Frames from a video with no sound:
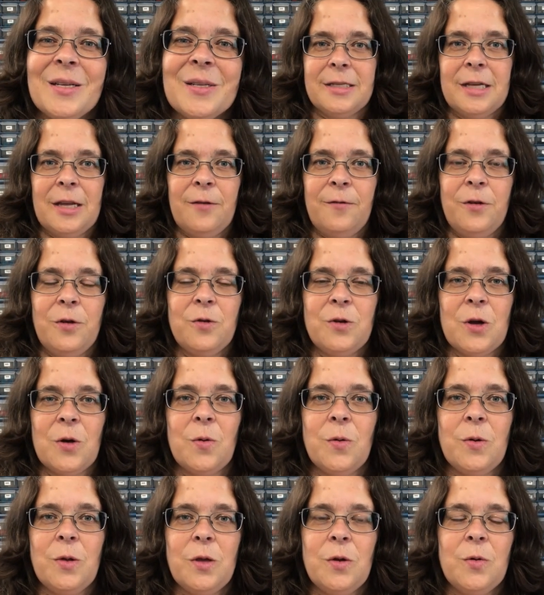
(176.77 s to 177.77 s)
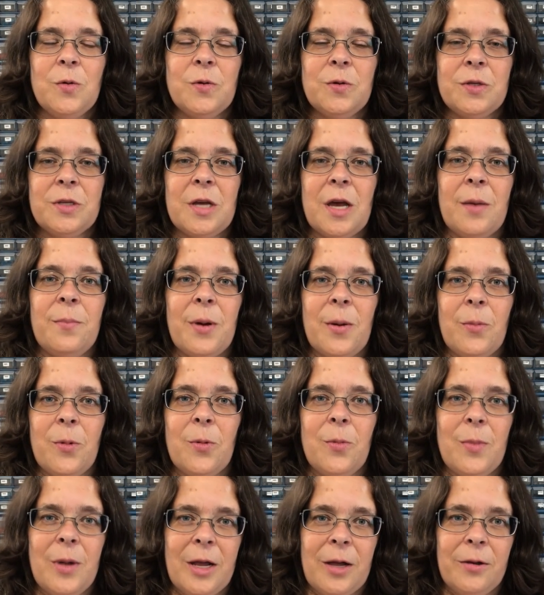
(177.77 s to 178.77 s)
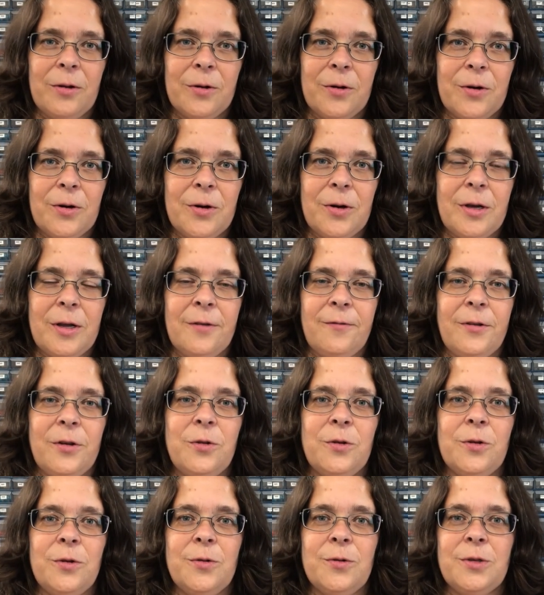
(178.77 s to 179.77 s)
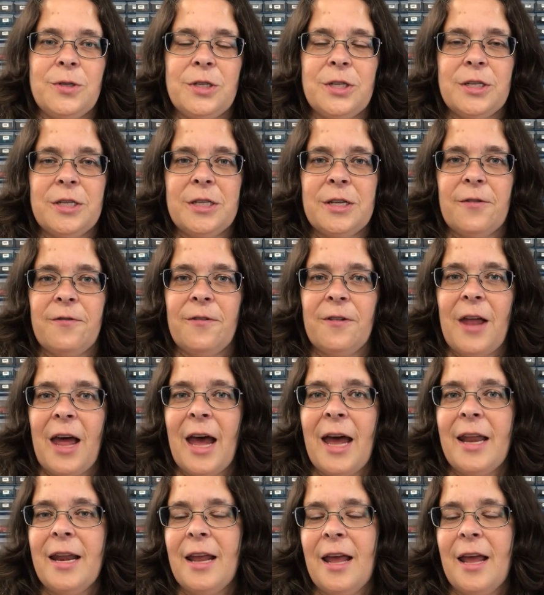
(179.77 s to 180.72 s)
If you don't use a bubble mailer, if you use just a flat